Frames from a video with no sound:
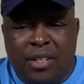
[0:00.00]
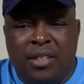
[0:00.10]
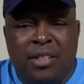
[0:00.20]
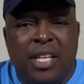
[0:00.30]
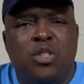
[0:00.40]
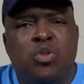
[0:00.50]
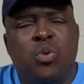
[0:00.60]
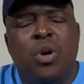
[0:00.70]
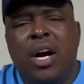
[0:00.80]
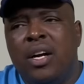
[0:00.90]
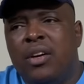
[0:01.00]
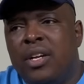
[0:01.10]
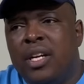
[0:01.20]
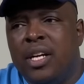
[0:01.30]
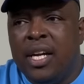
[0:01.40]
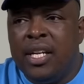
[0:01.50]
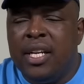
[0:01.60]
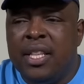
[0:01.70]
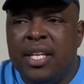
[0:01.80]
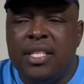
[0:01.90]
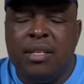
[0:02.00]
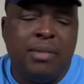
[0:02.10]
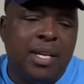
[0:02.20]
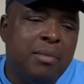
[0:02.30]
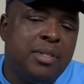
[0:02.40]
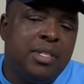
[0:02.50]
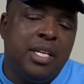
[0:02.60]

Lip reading: They're too hungry, and I think sometimes